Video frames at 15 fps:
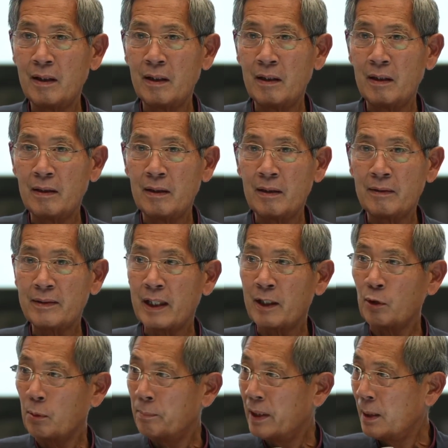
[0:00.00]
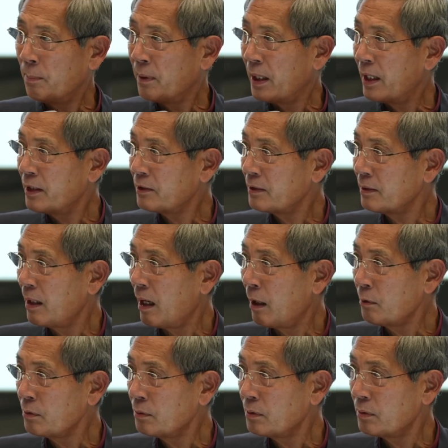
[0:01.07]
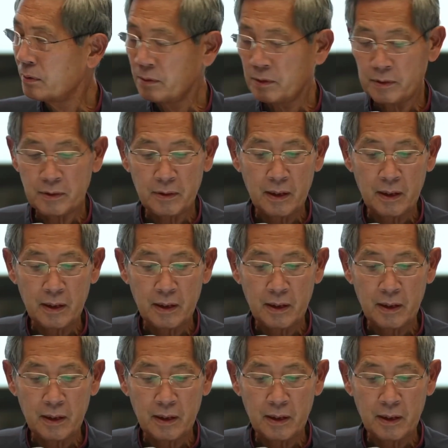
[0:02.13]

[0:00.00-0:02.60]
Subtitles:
the politicians, and even